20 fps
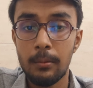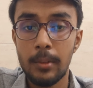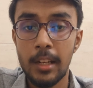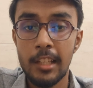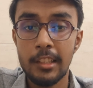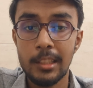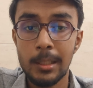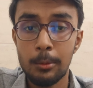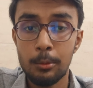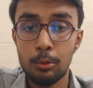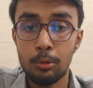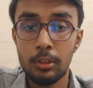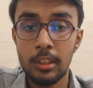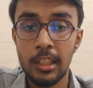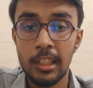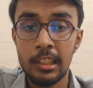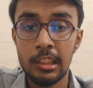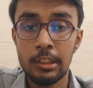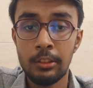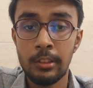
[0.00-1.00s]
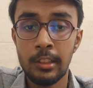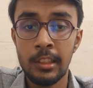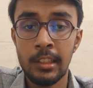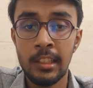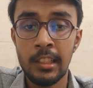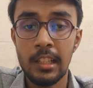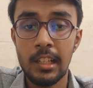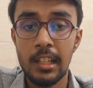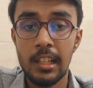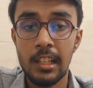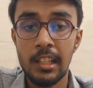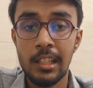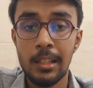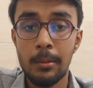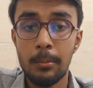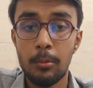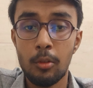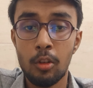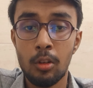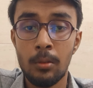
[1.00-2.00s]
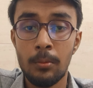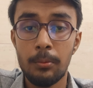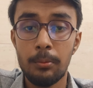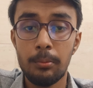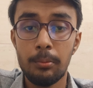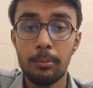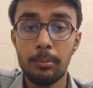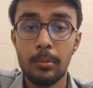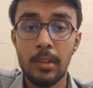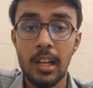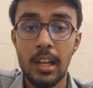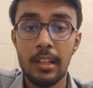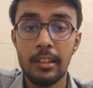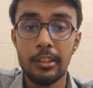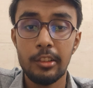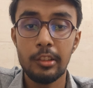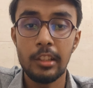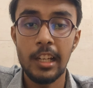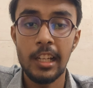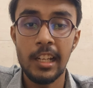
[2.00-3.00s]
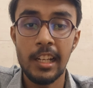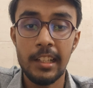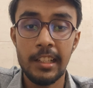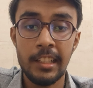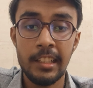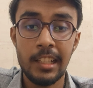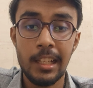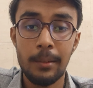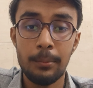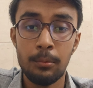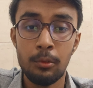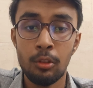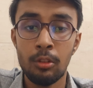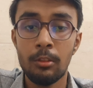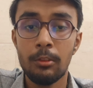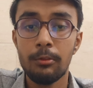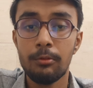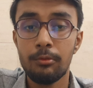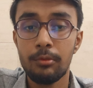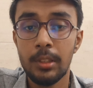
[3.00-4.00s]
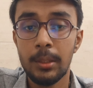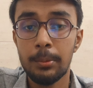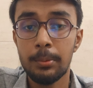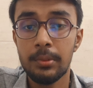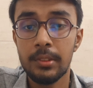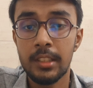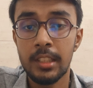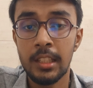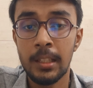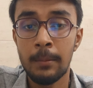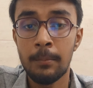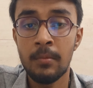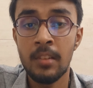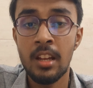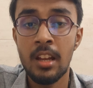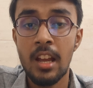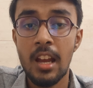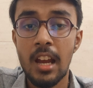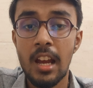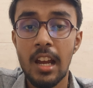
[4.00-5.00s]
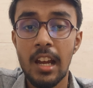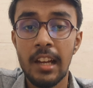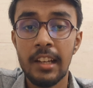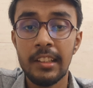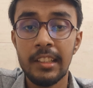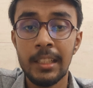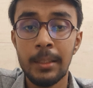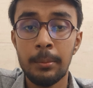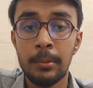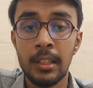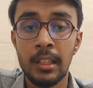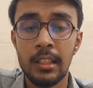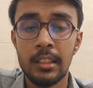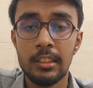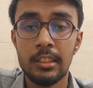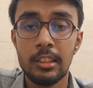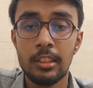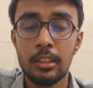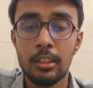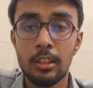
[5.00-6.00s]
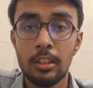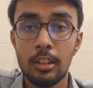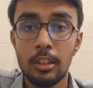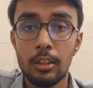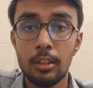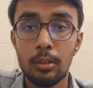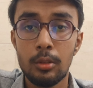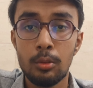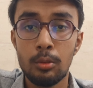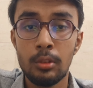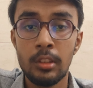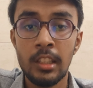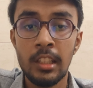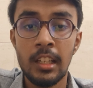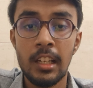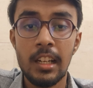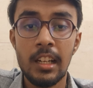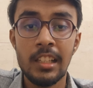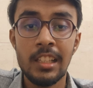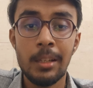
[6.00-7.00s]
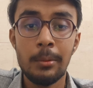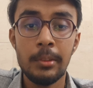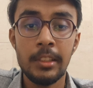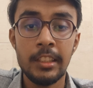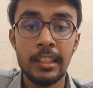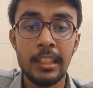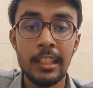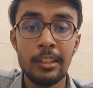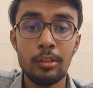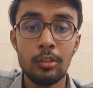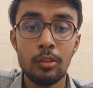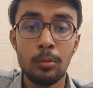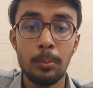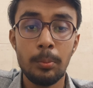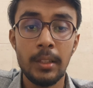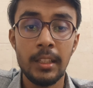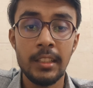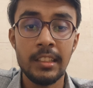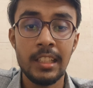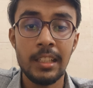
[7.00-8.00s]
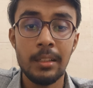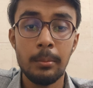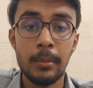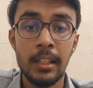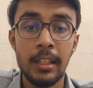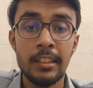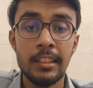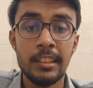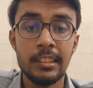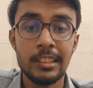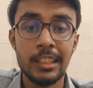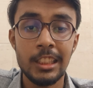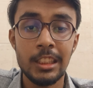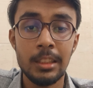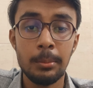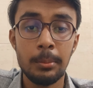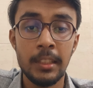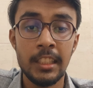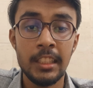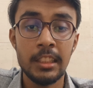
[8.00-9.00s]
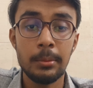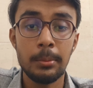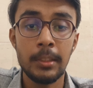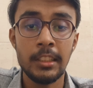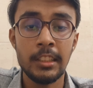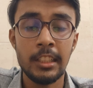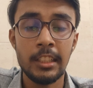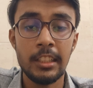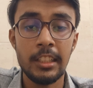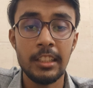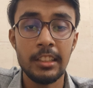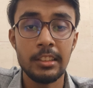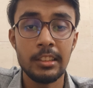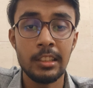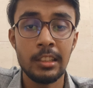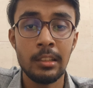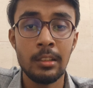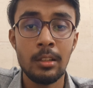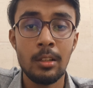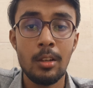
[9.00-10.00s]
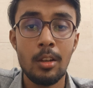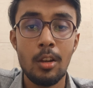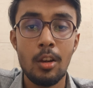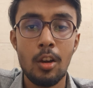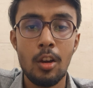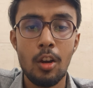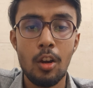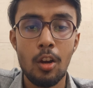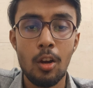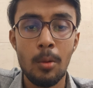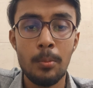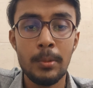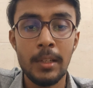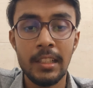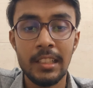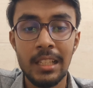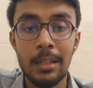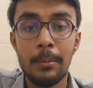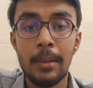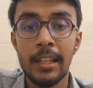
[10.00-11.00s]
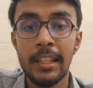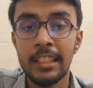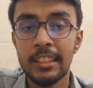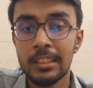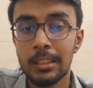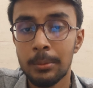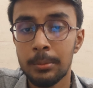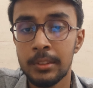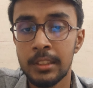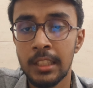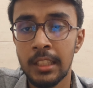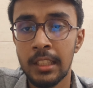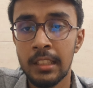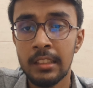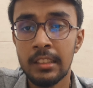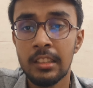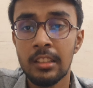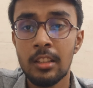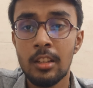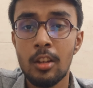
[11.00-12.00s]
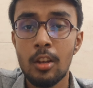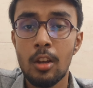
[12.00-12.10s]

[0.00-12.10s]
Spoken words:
myself Suryansh Dwivedi. I am from NIT Raipur 5th SEM IT branch. Today I am here to present my research-based presentation of data mining subject